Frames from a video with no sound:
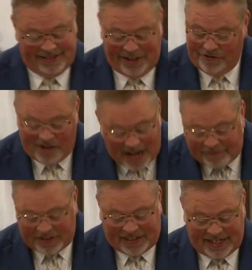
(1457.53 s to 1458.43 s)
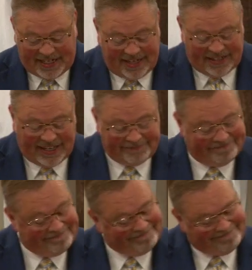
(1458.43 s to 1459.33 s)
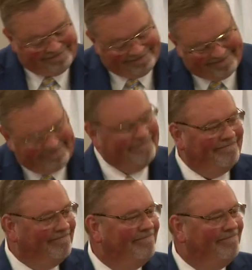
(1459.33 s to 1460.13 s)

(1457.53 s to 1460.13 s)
you never sit there and like, mm,